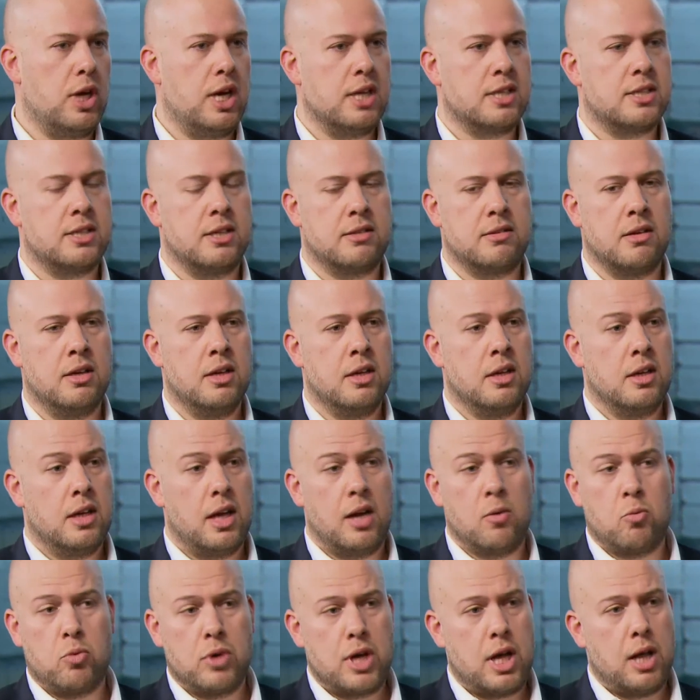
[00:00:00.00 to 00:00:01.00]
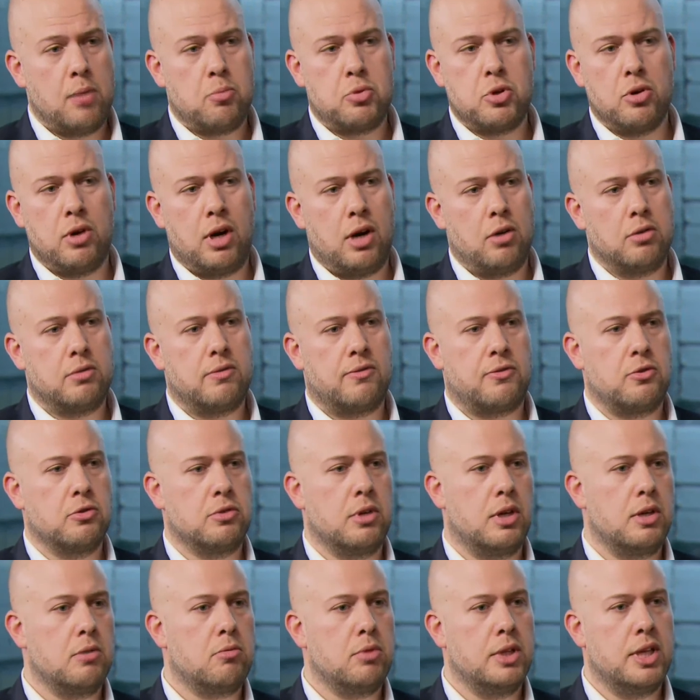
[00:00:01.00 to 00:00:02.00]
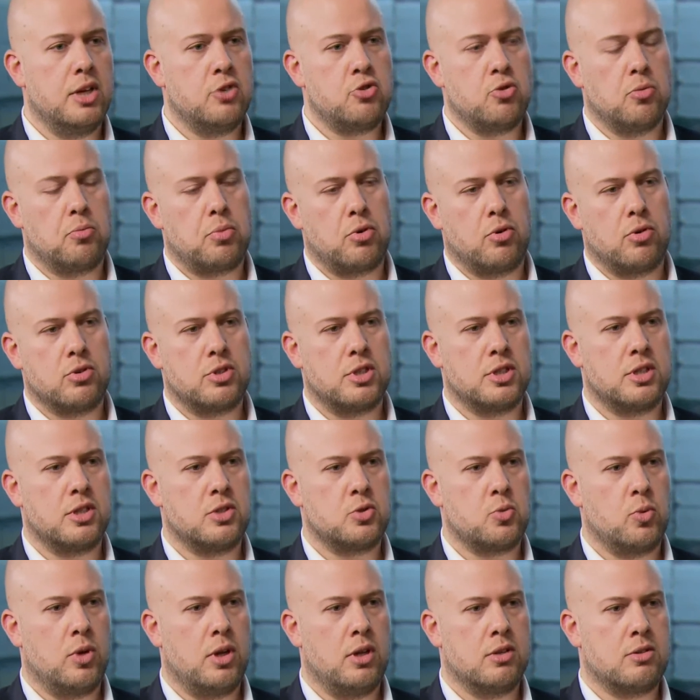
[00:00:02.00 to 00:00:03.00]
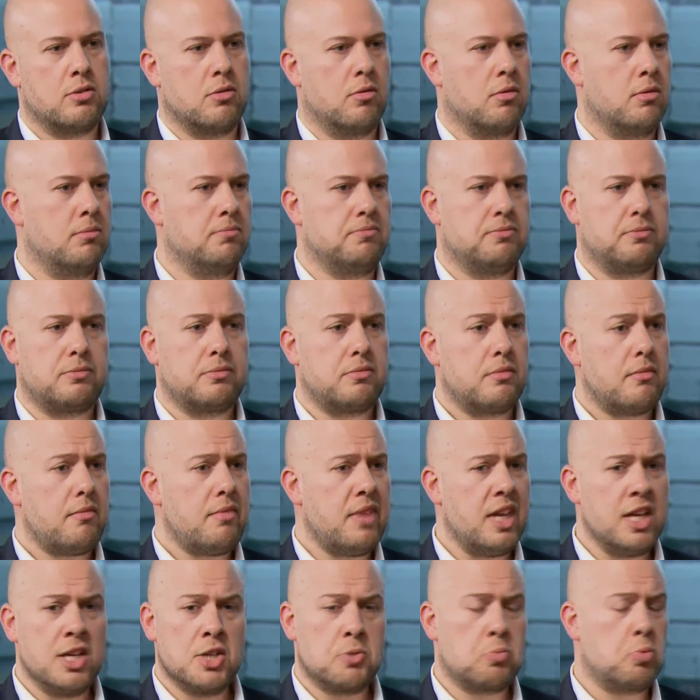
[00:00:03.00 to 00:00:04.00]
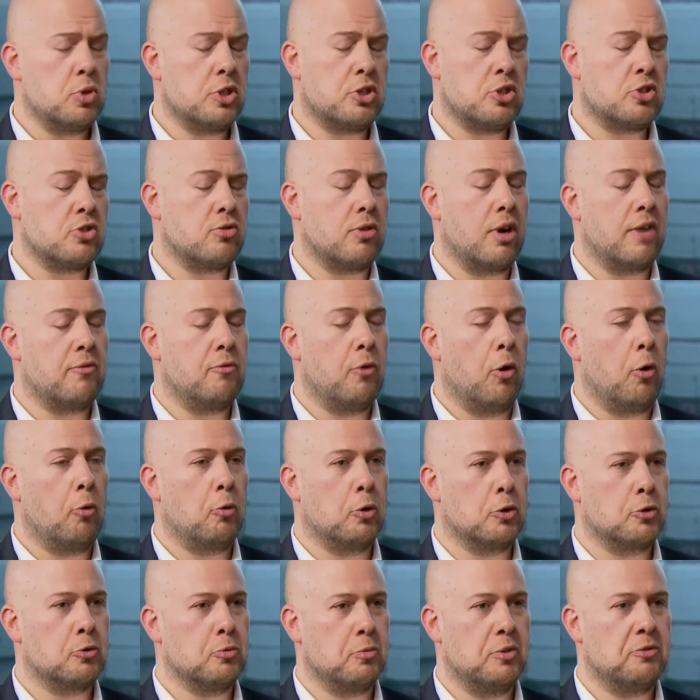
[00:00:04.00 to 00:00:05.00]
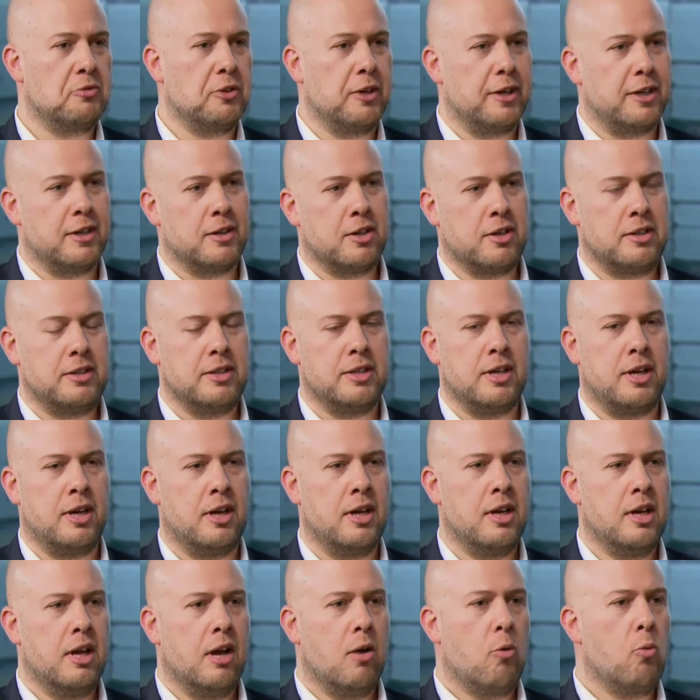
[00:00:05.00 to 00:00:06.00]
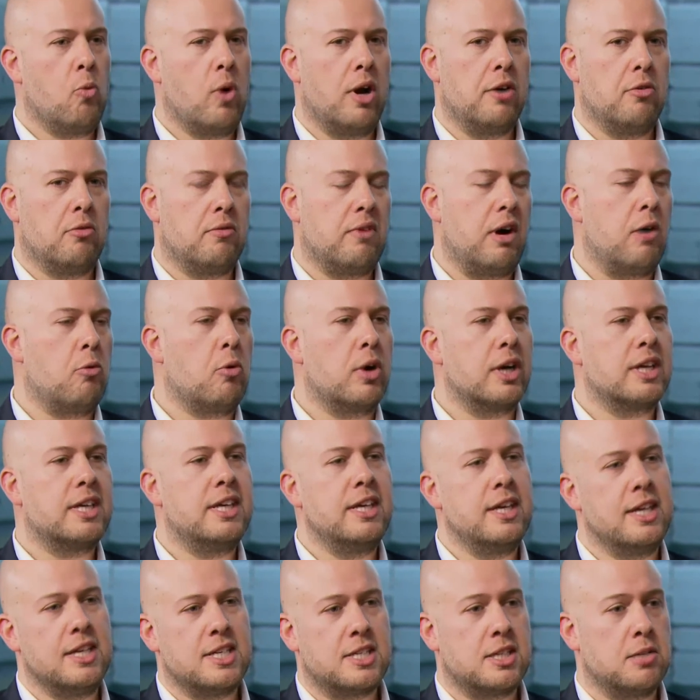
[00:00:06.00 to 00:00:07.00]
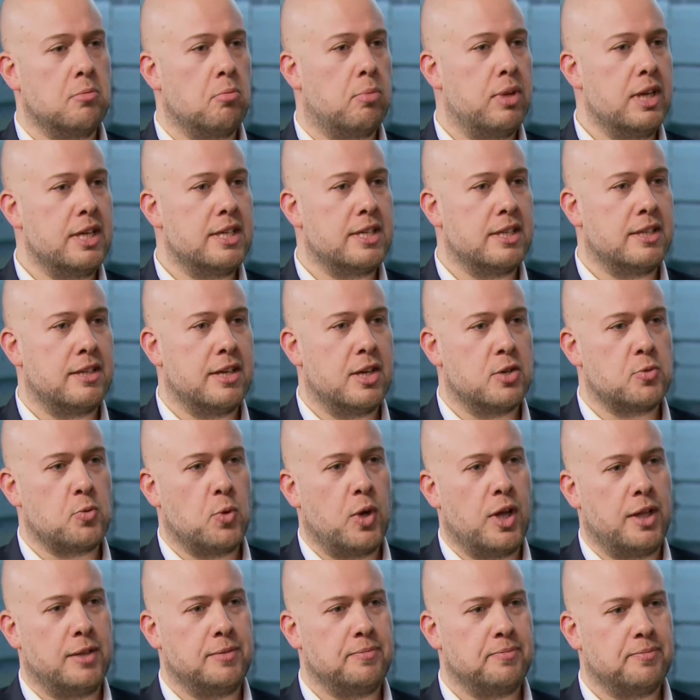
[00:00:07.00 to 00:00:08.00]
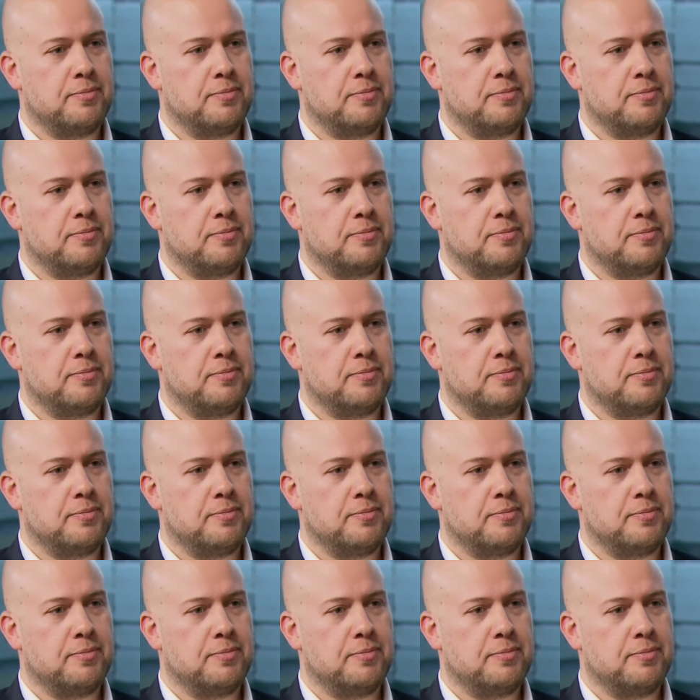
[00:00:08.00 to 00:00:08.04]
asset and we help you out through the liquidation process as well so um, it's pretty straightforward to be fair and uh, one of our key simplicity as well